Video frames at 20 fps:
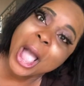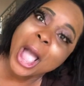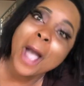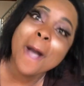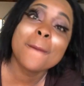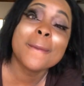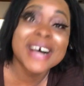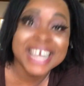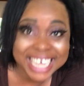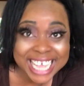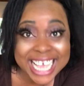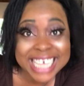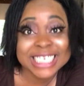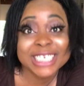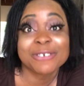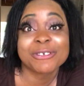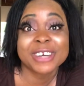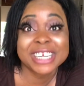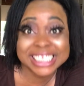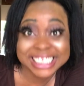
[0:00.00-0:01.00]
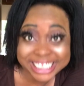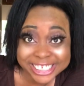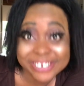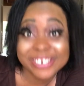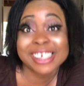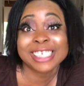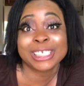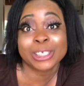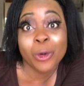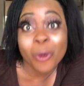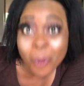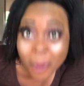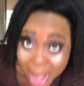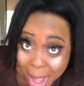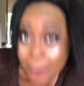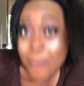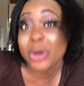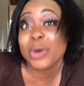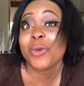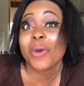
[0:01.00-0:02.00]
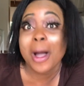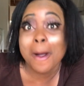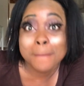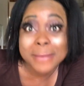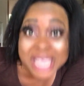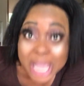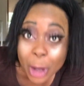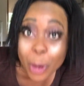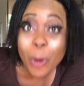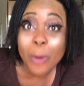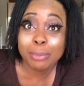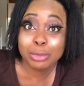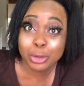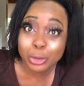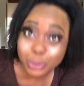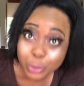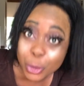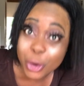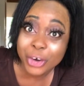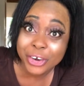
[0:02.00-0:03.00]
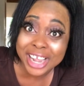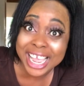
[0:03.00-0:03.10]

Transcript: But guys, if you're seriously want me to do a makeup tutorial,